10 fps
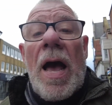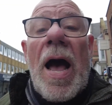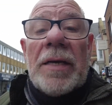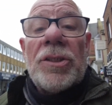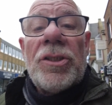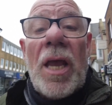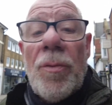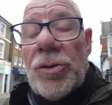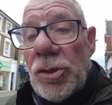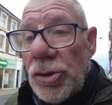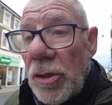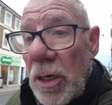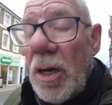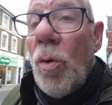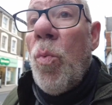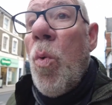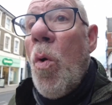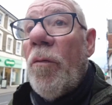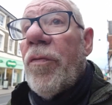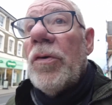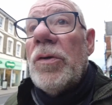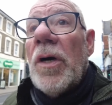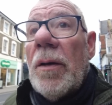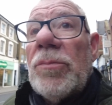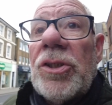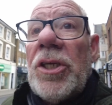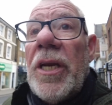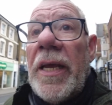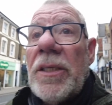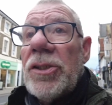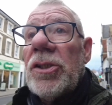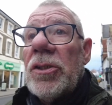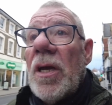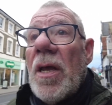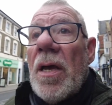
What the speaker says: I was saying, we're just doing a little walk through St Neots